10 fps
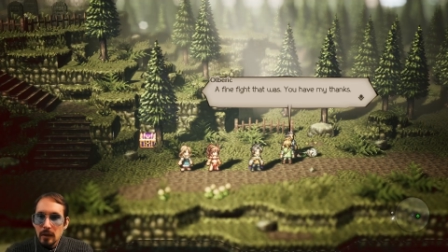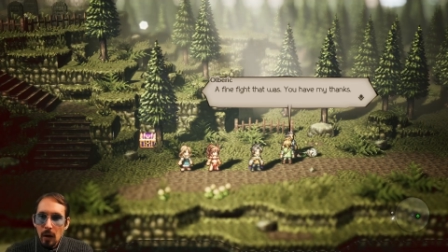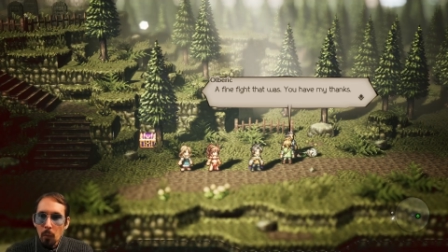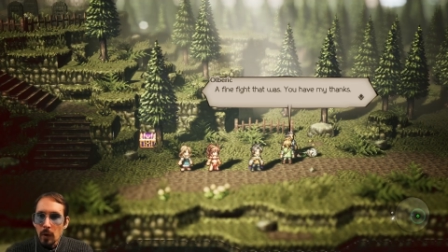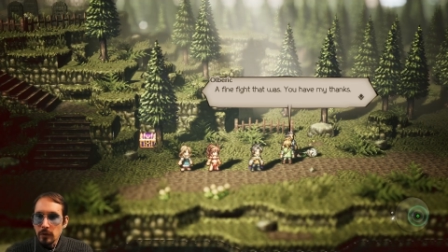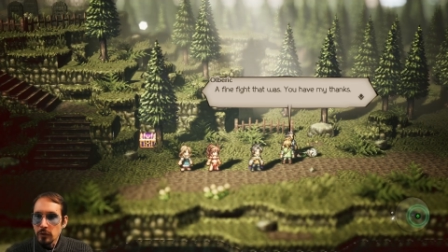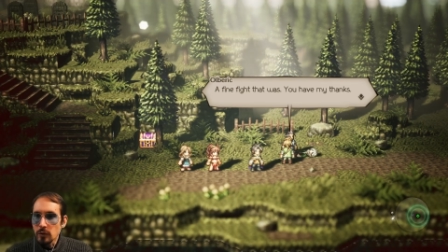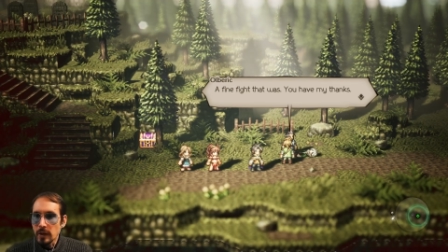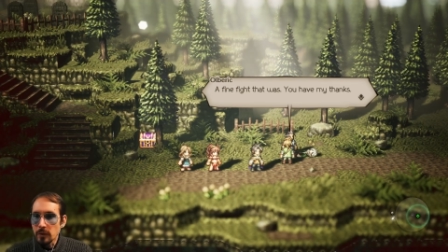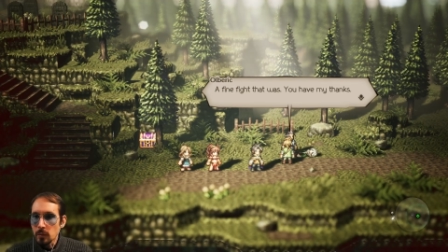a one
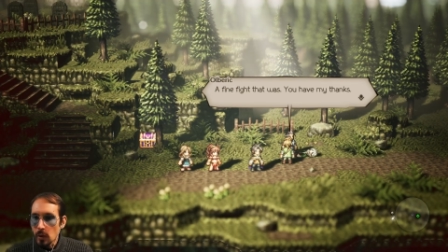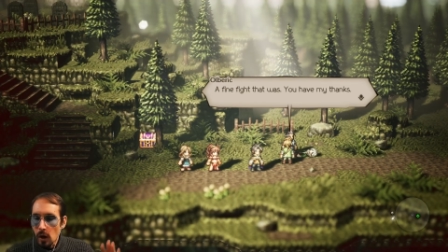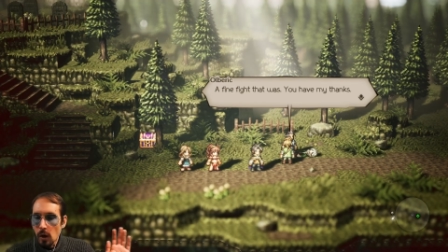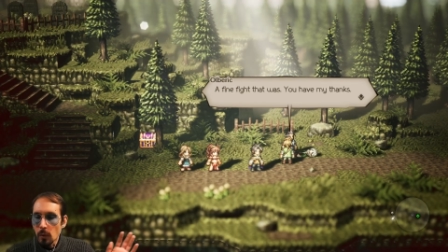strength will